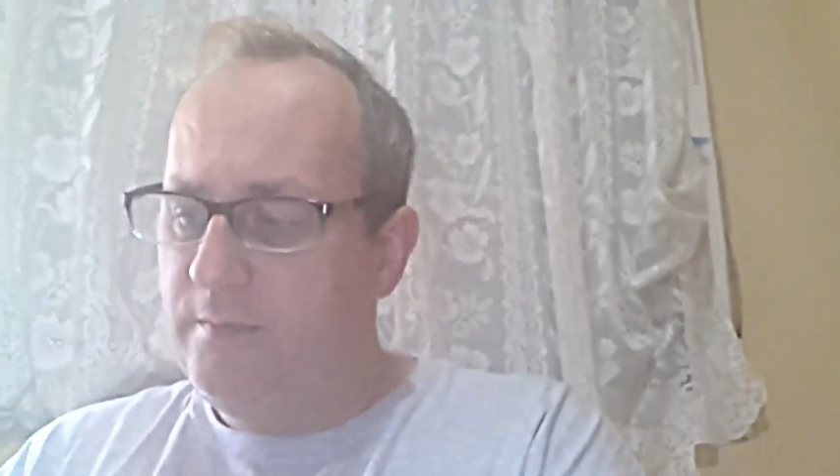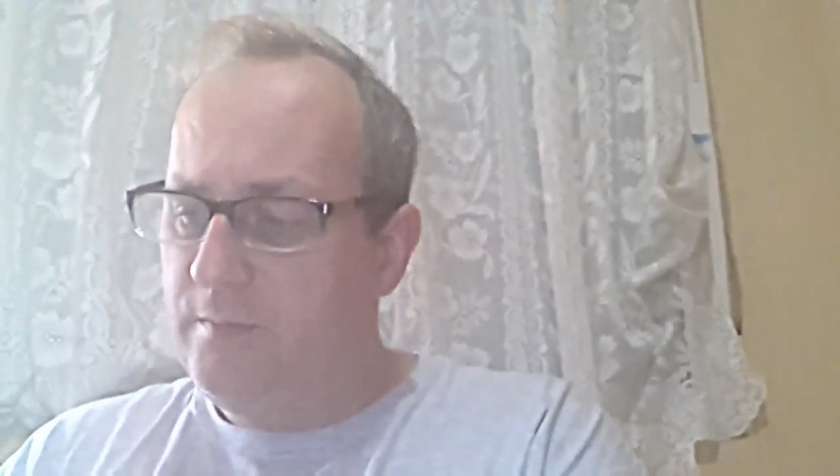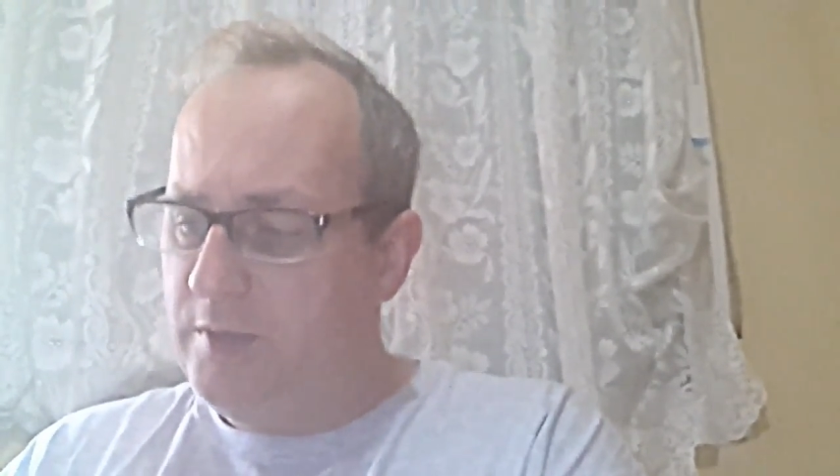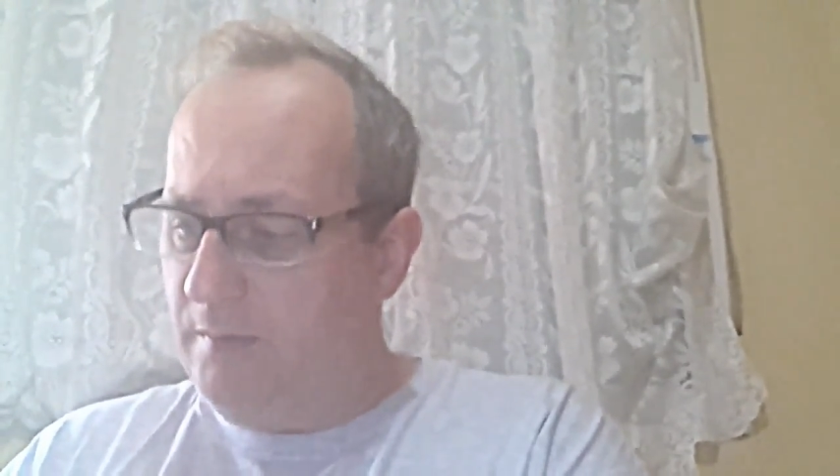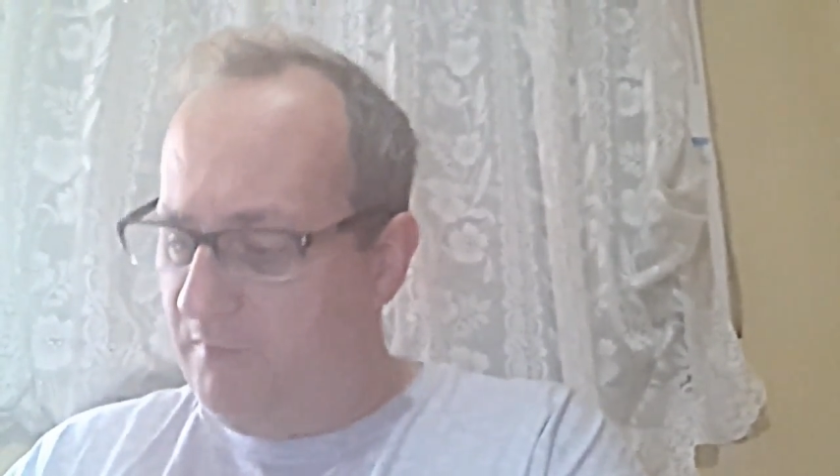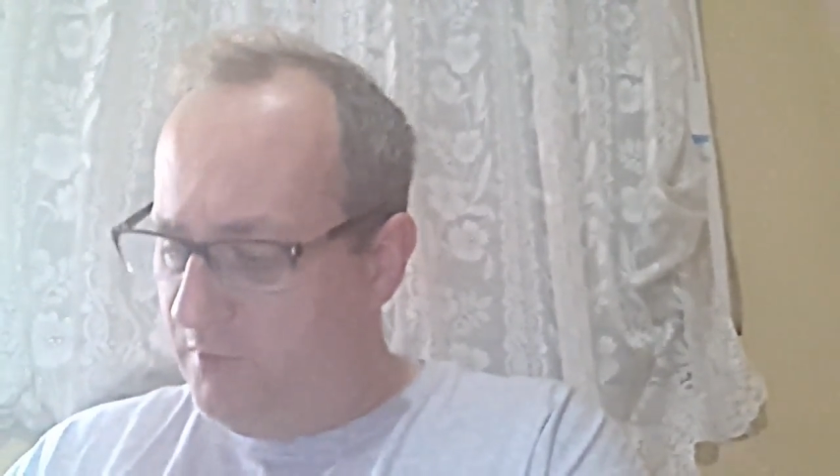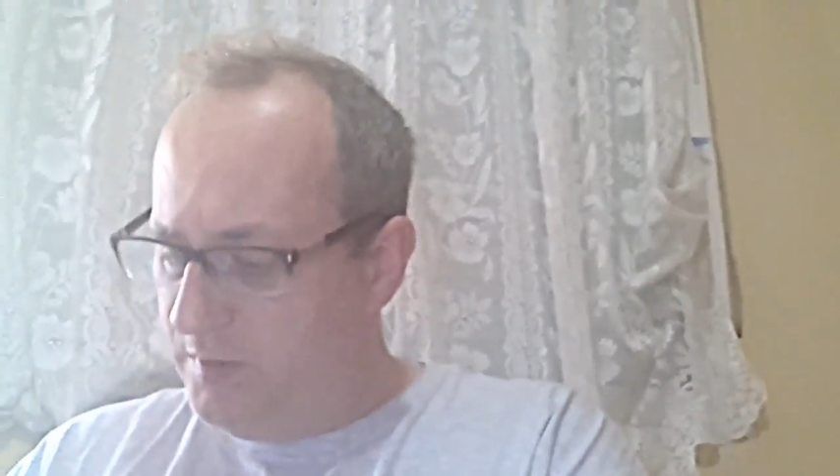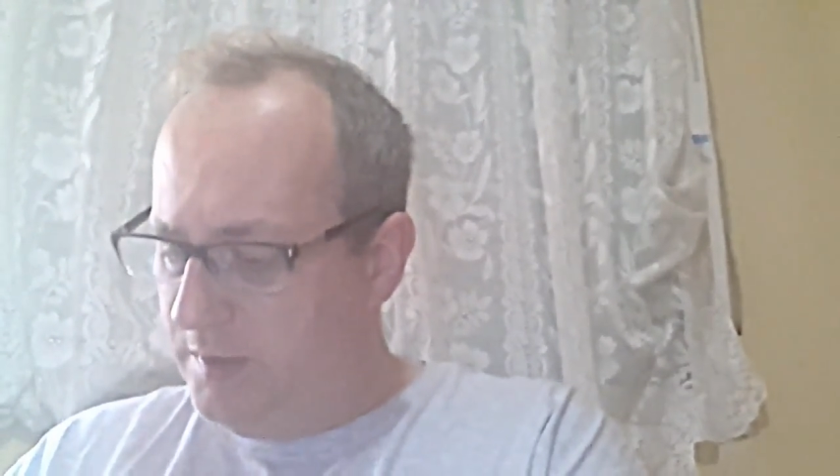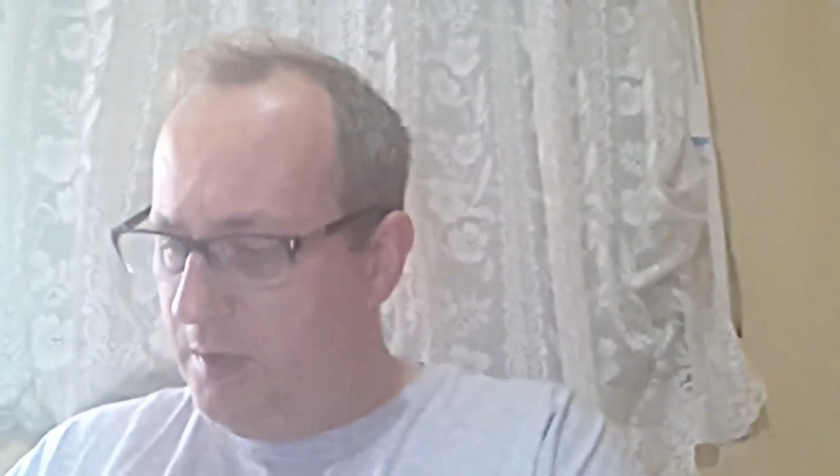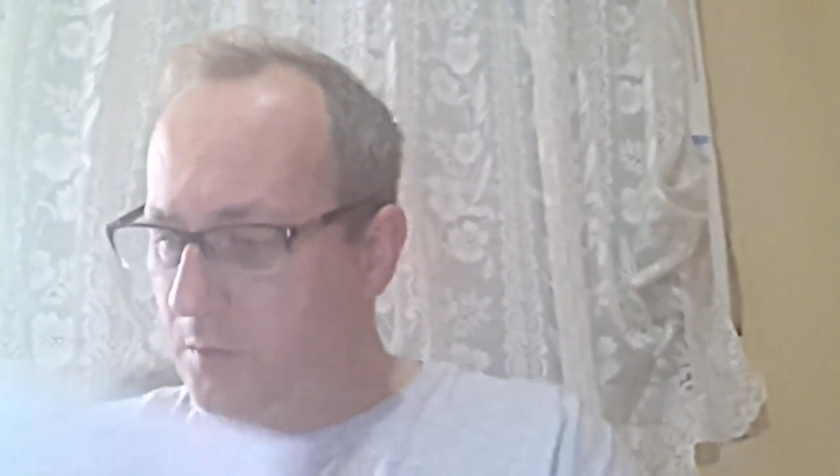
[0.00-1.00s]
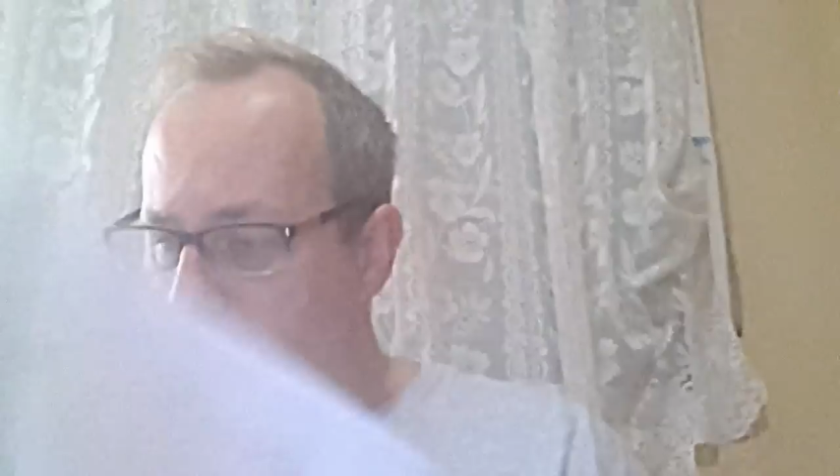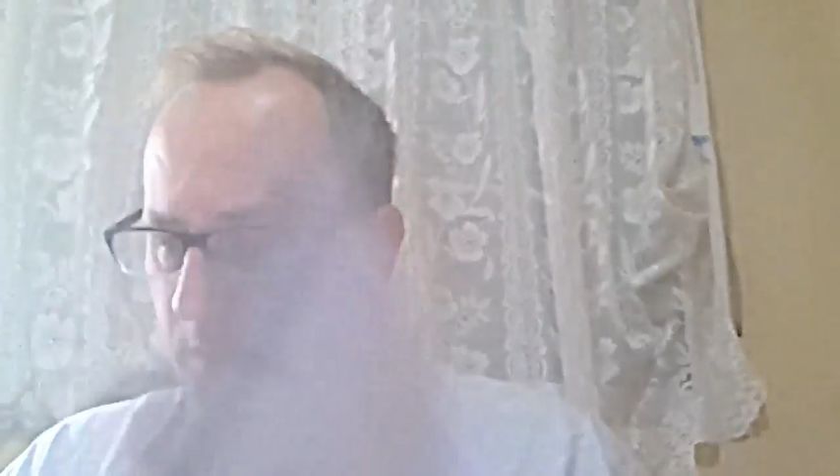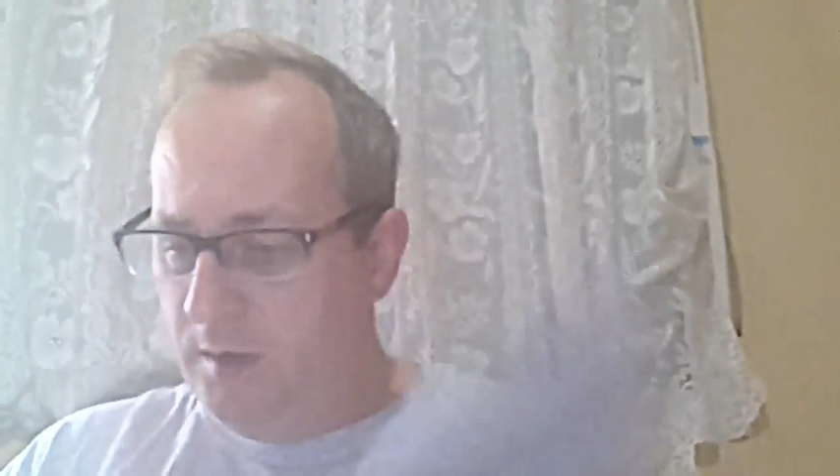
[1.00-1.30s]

and some of us do.